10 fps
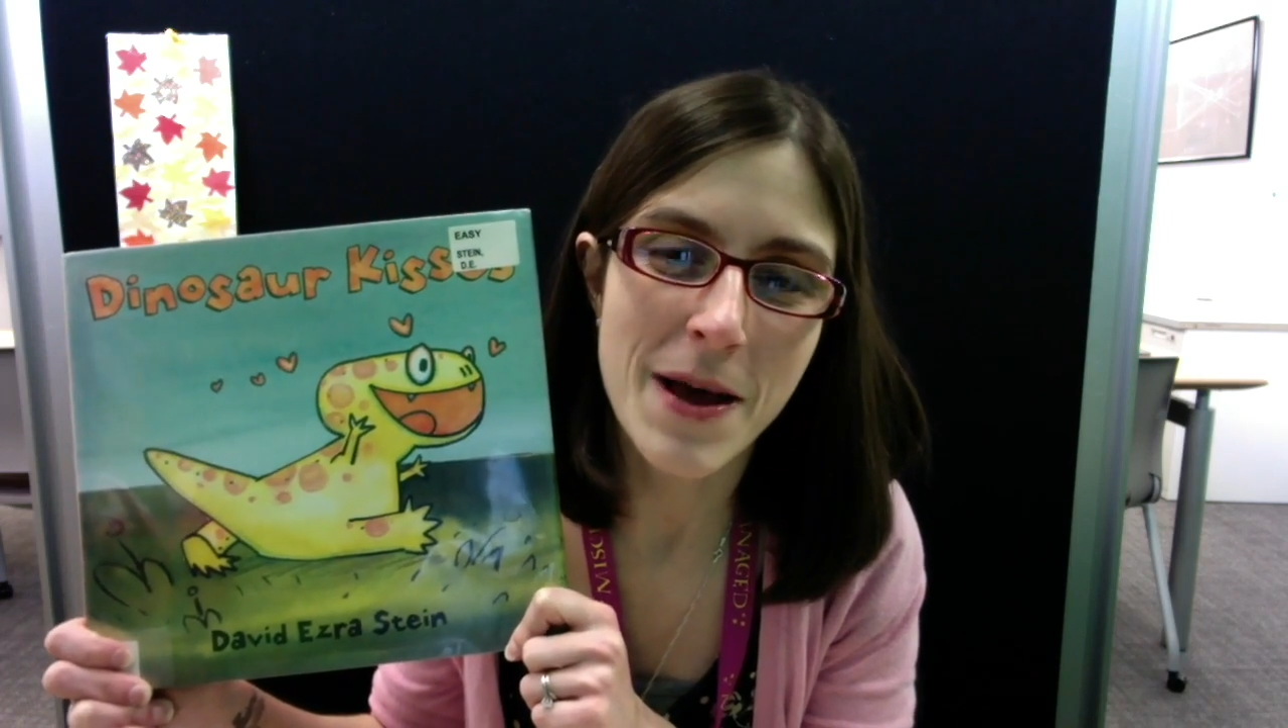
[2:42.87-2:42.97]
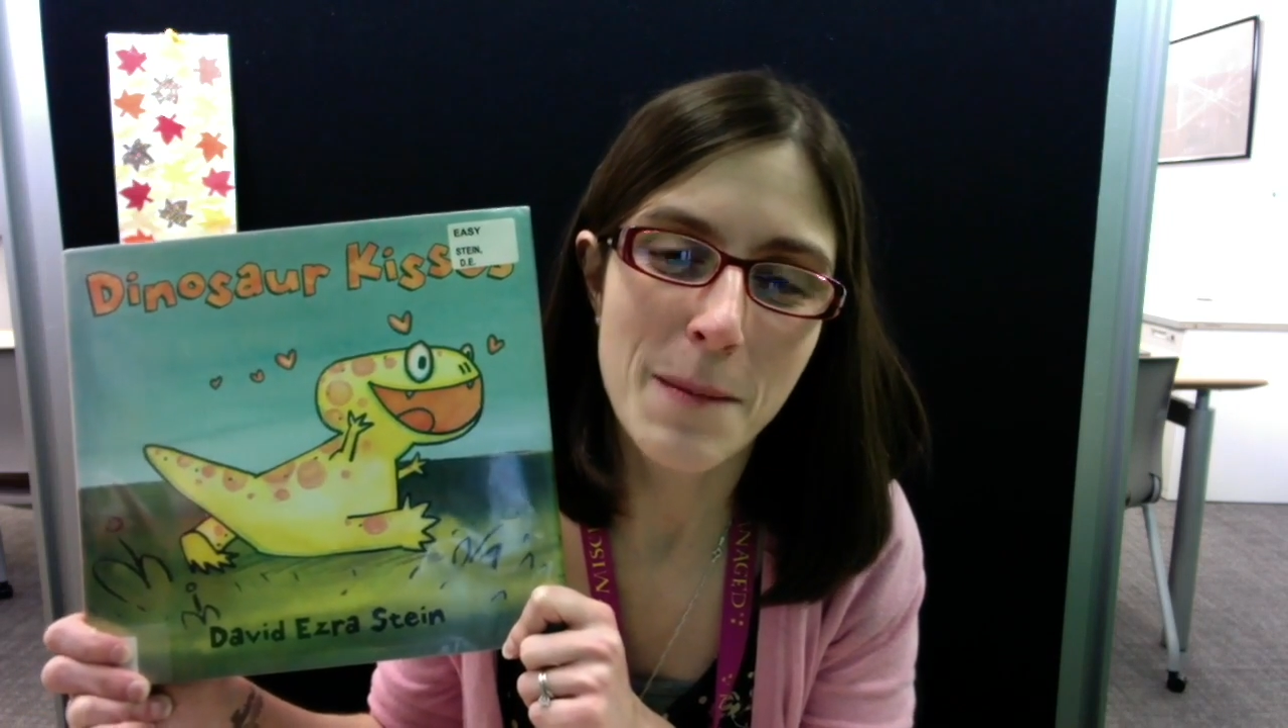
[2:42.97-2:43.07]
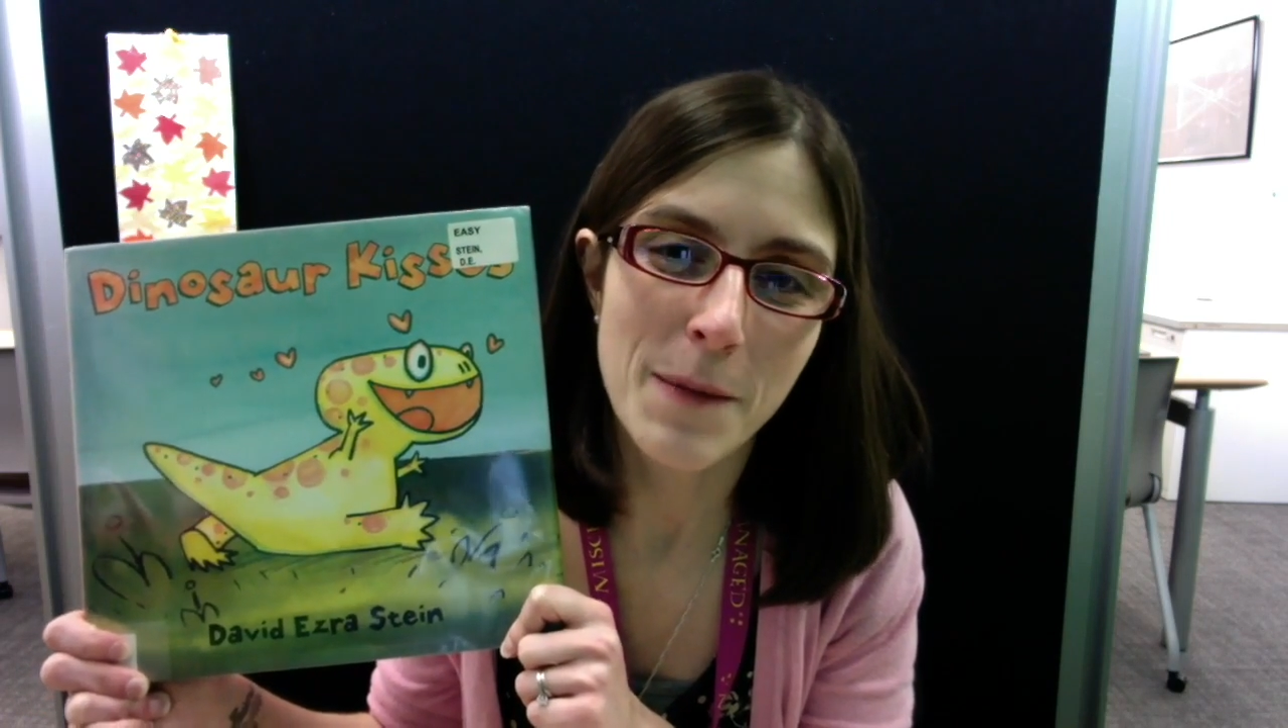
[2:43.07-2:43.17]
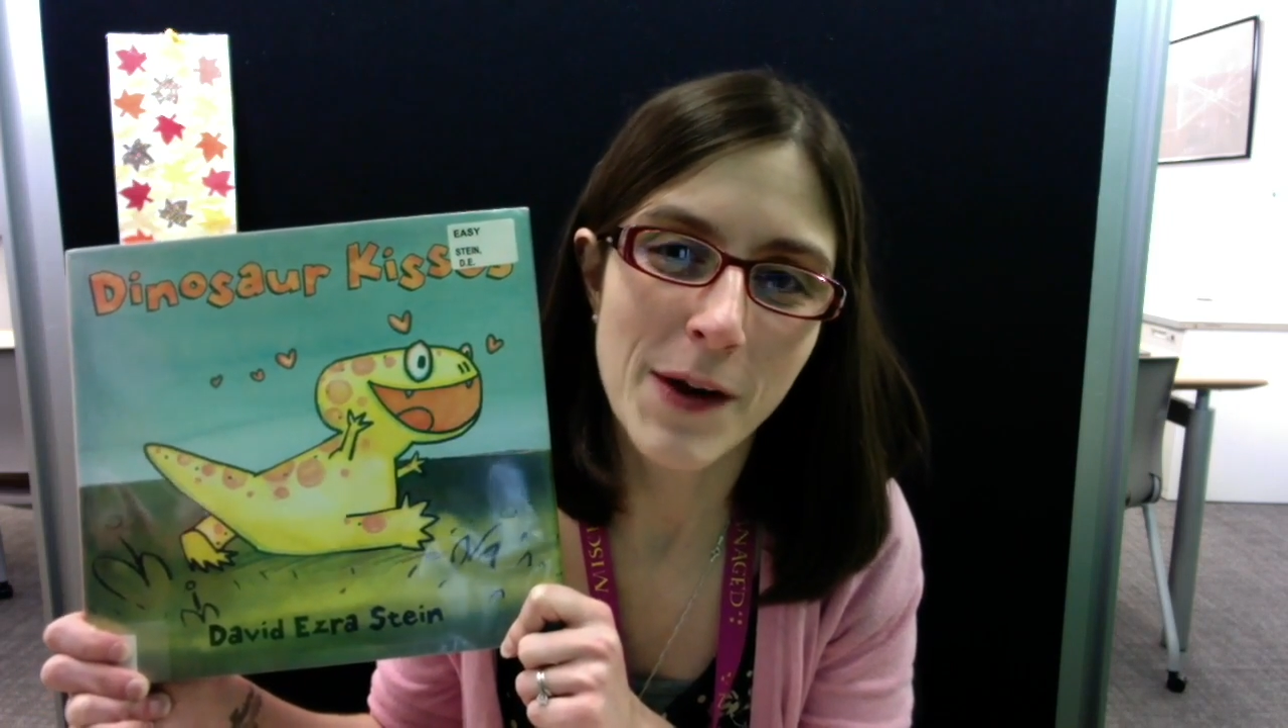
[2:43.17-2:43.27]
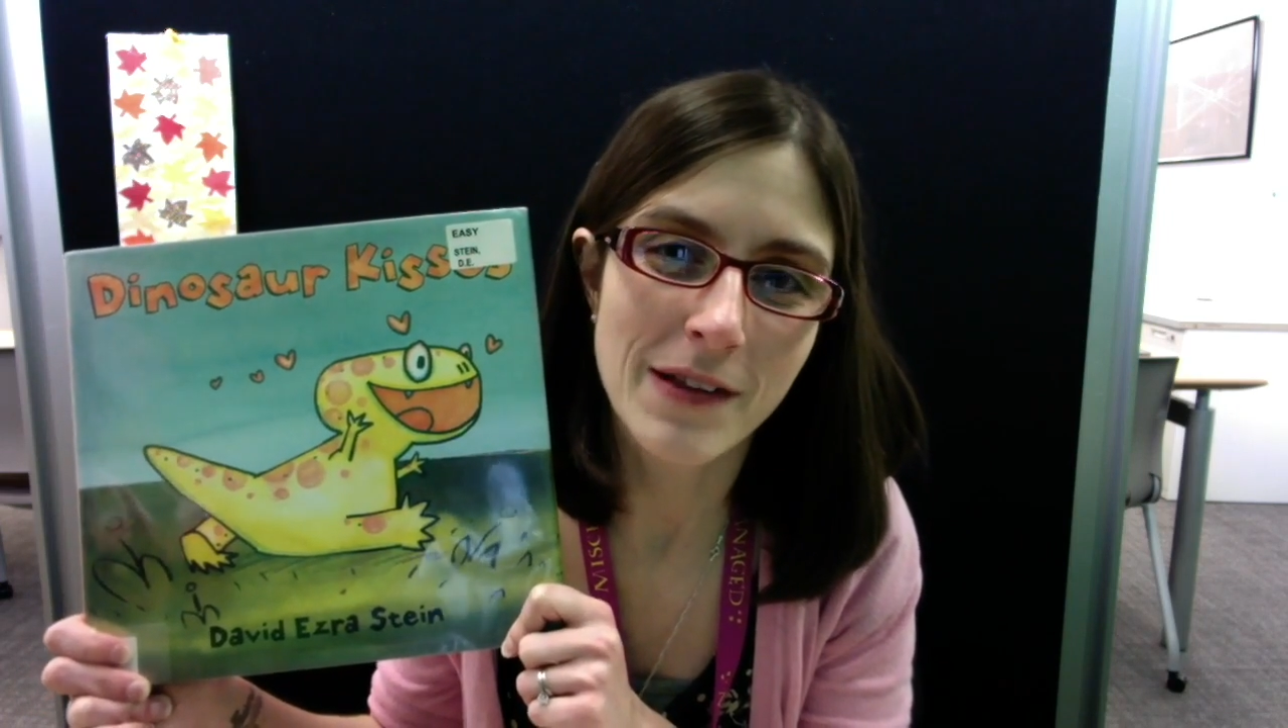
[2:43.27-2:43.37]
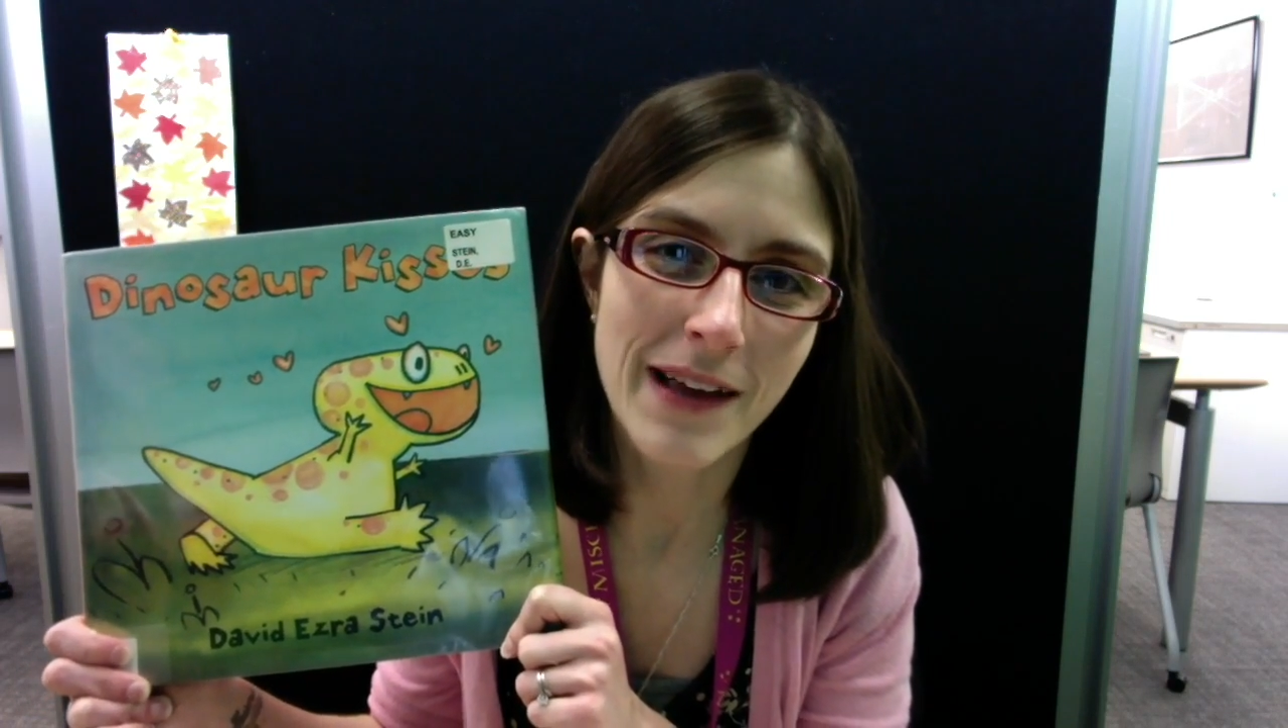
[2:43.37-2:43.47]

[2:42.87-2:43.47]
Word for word: but it's